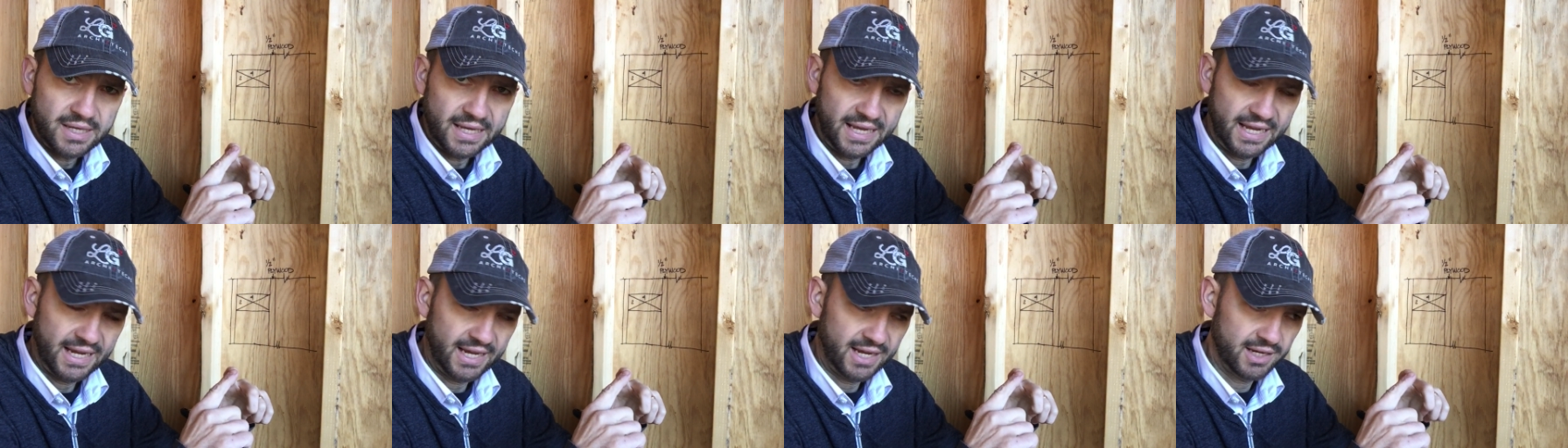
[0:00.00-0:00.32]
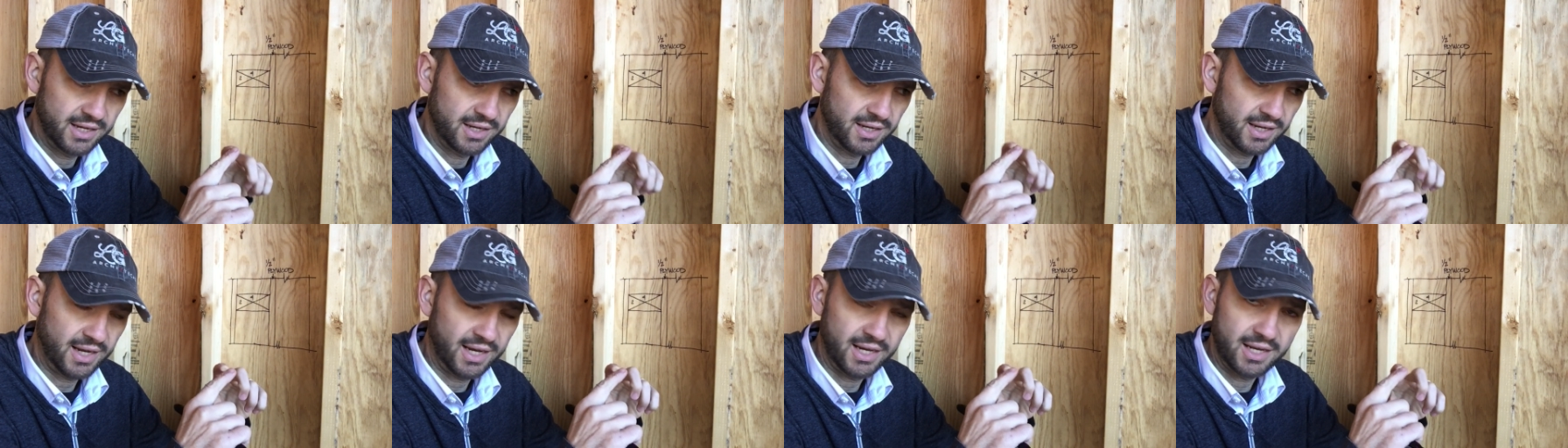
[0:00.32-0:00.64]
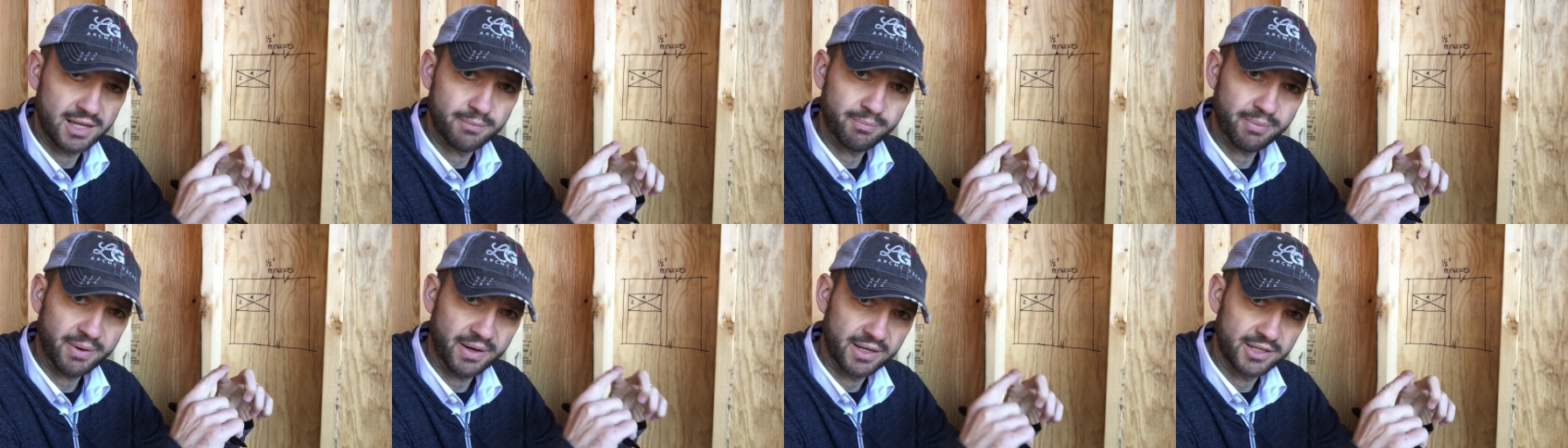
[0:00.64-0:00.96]
and
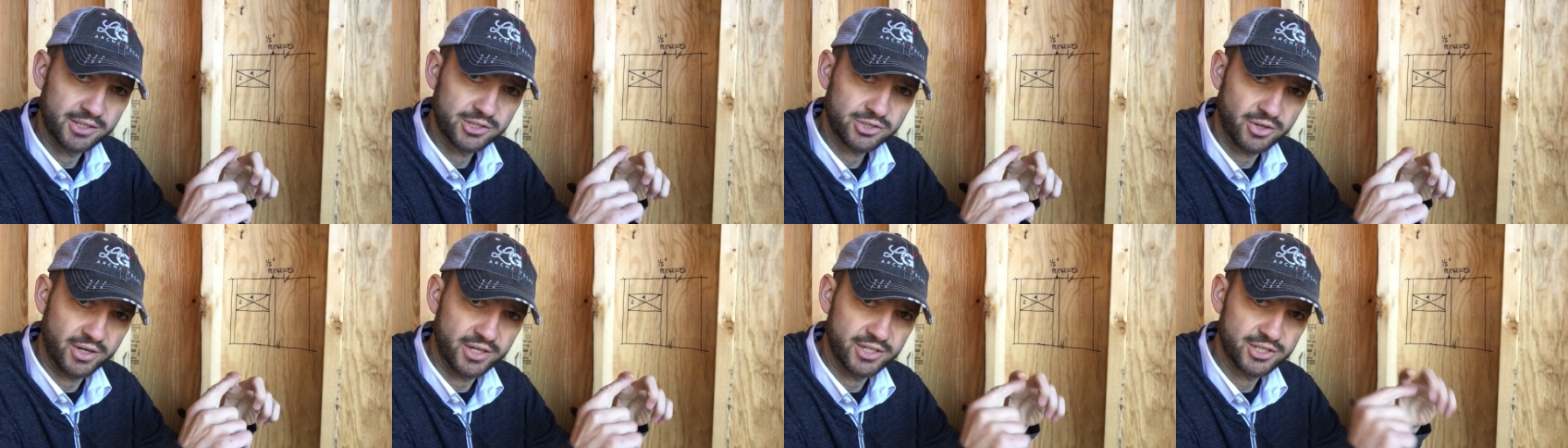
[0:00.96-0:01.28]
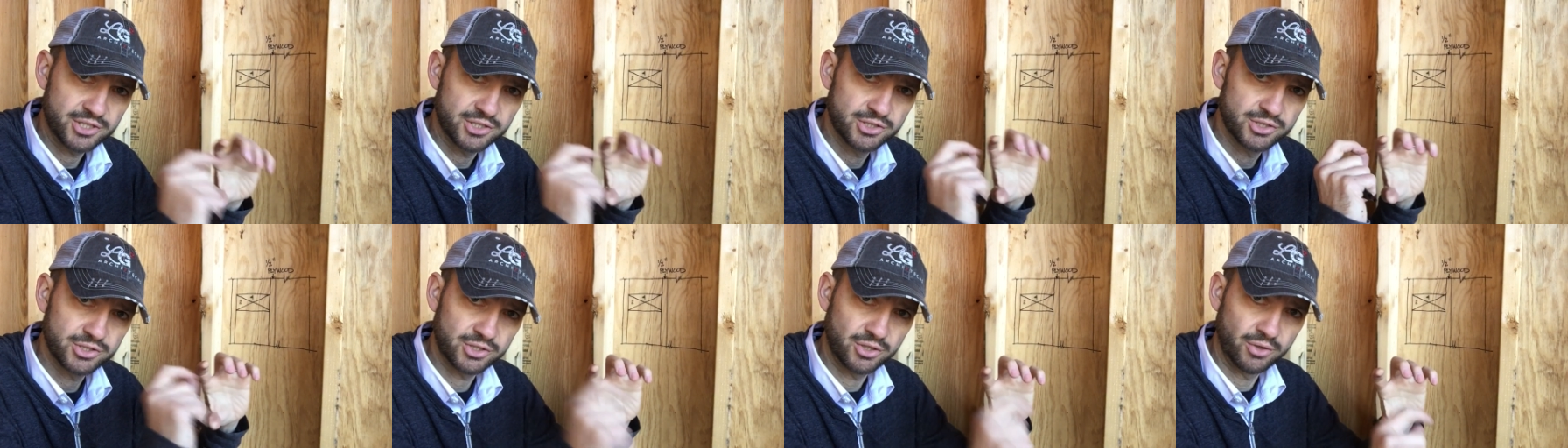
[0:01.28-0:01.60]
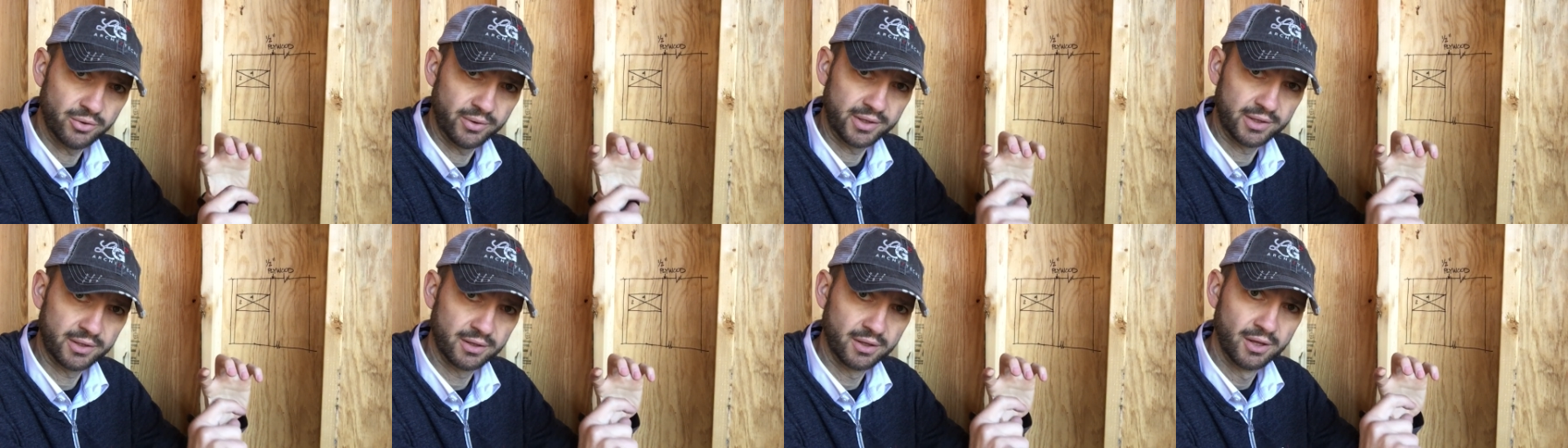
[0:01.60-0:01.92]
any penetrations
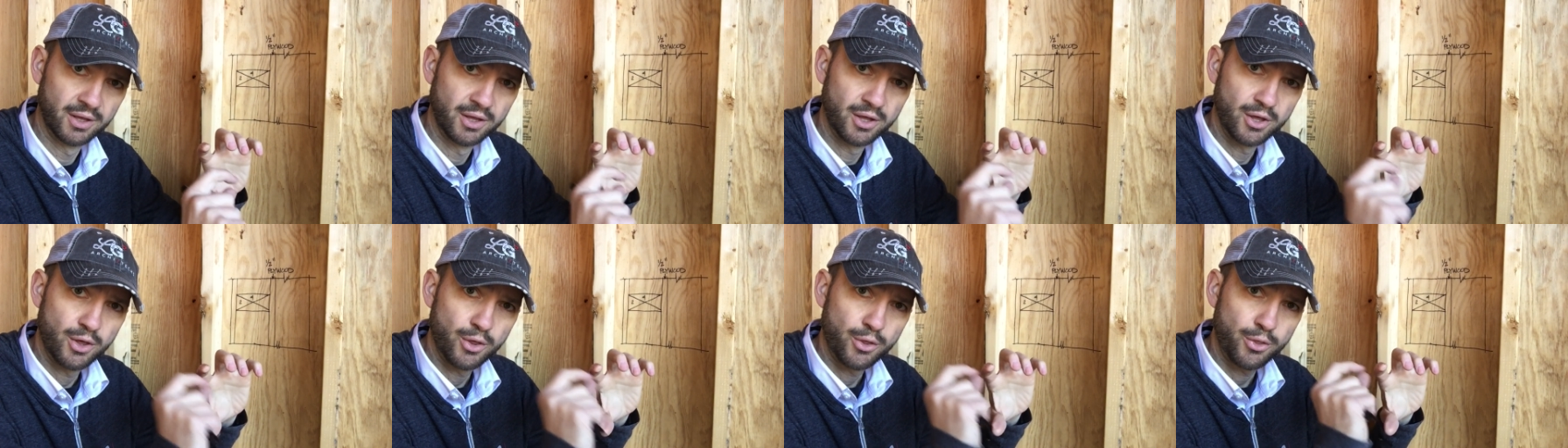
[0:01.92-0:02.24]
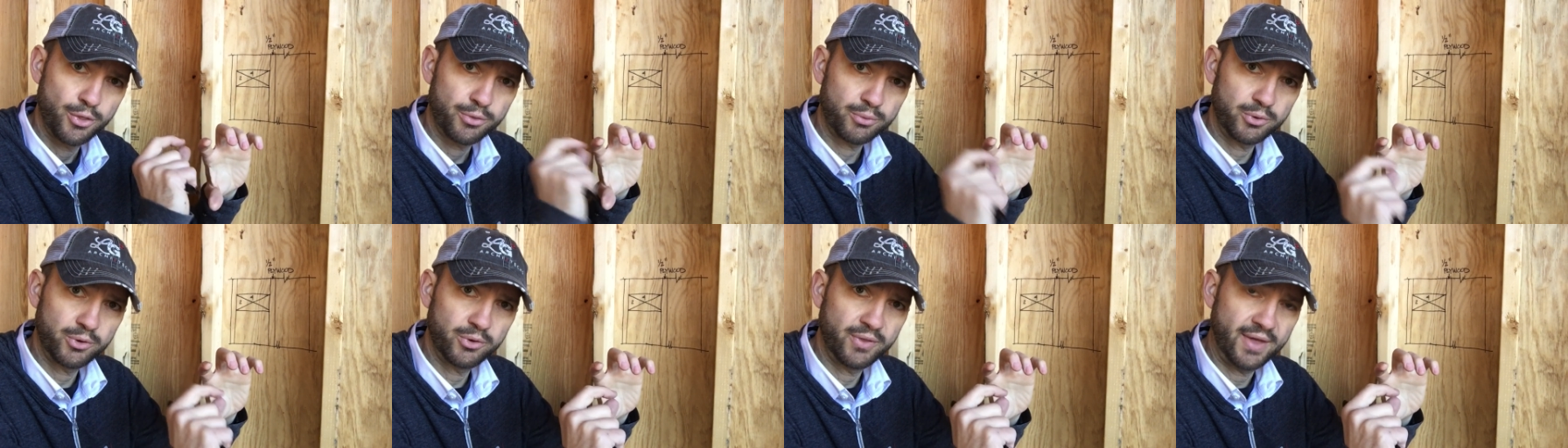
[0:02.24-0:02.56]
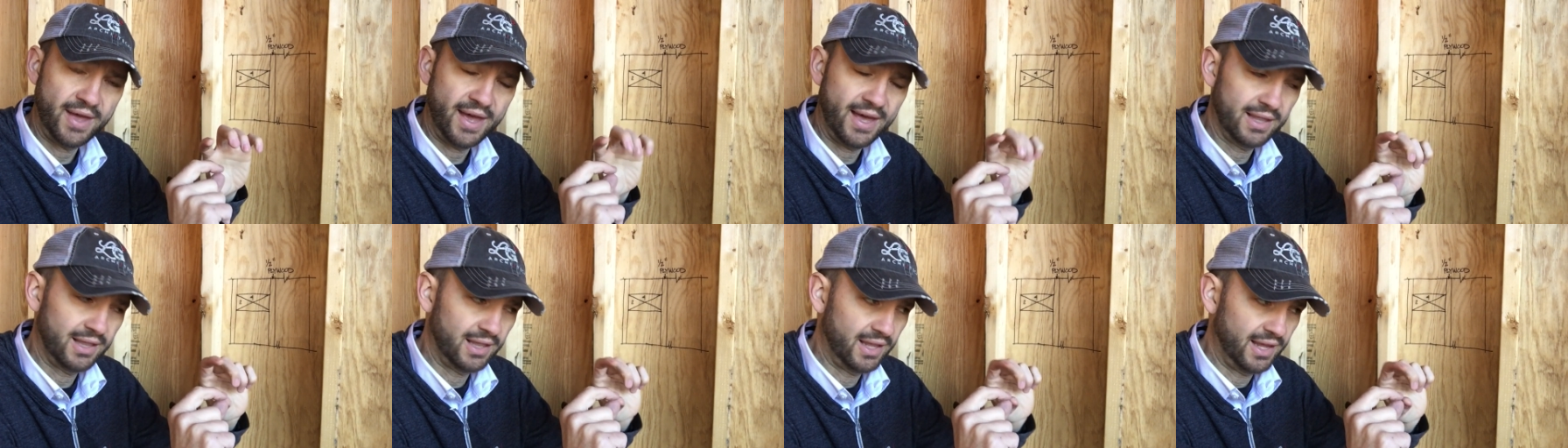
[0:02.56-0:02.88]
going through
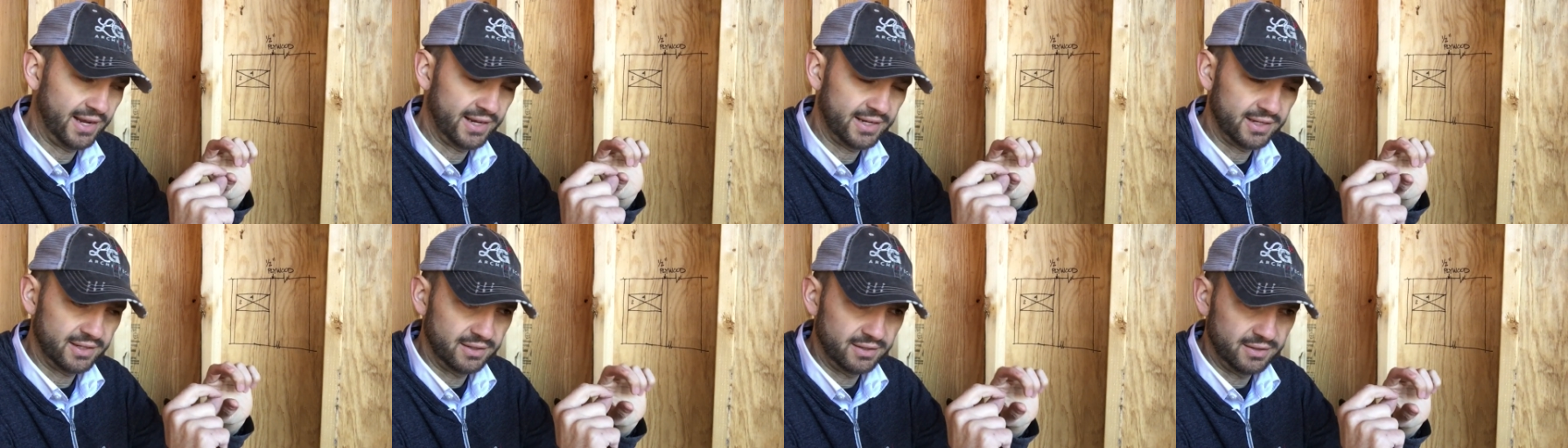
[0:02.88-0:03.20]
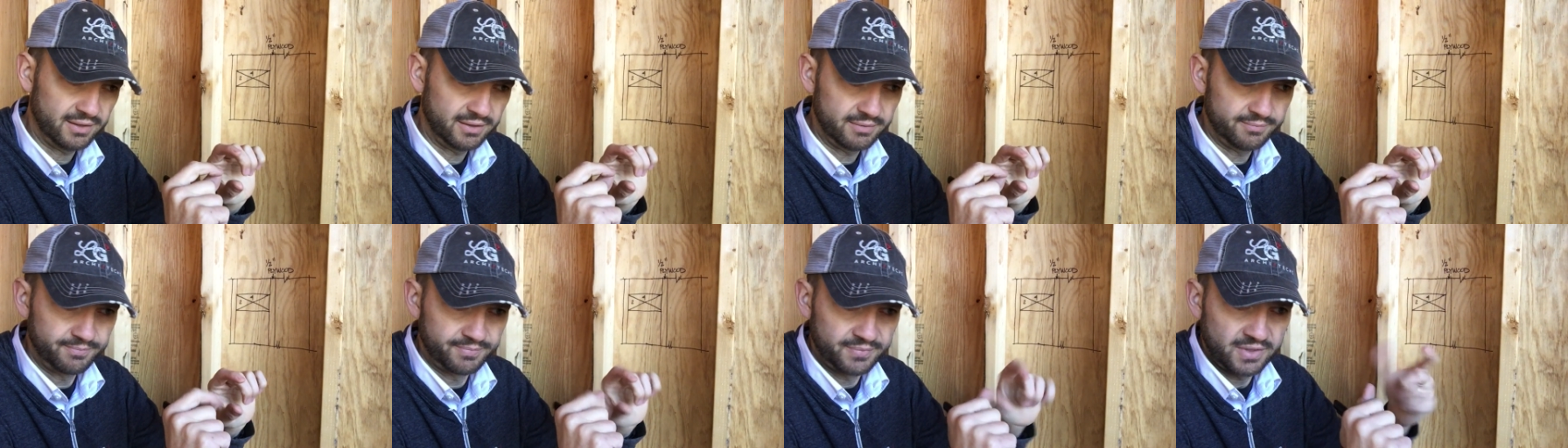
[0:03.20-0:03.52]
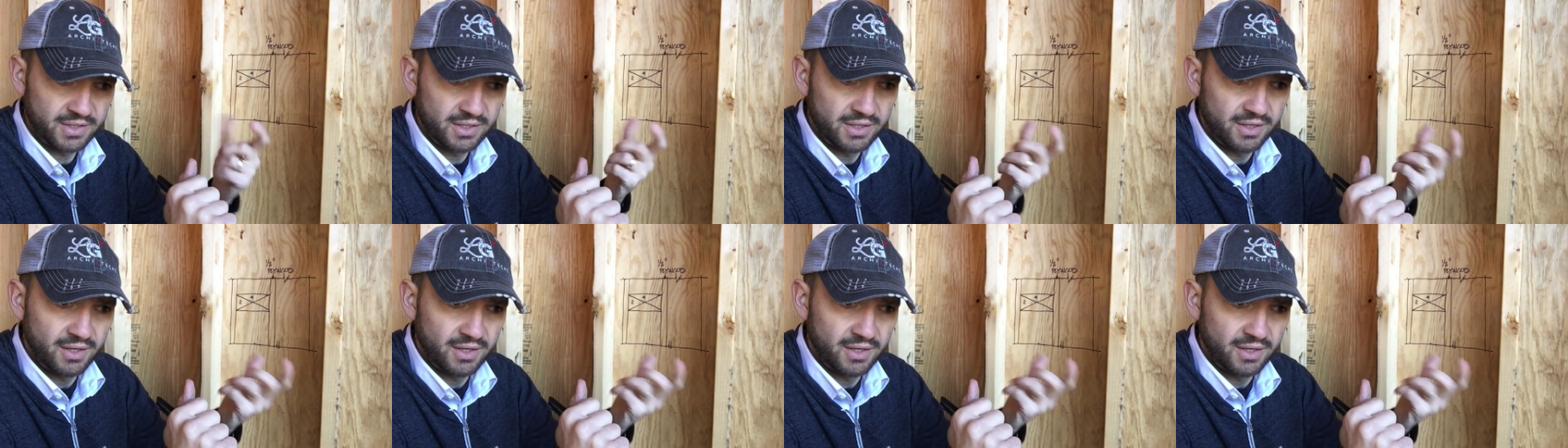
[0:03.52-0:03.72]
that like a,